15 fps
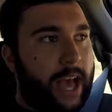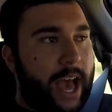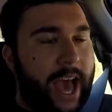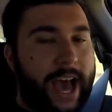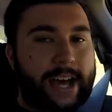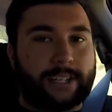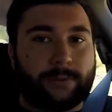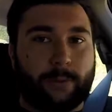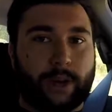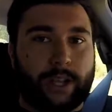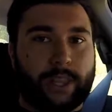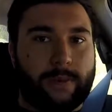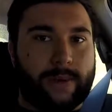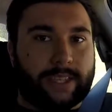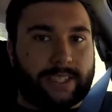has
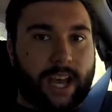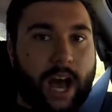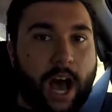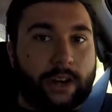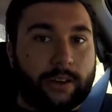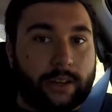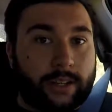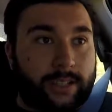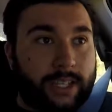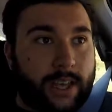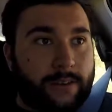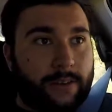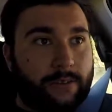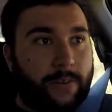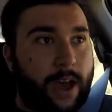one that makes
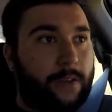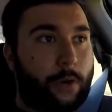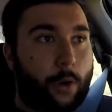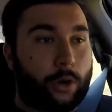175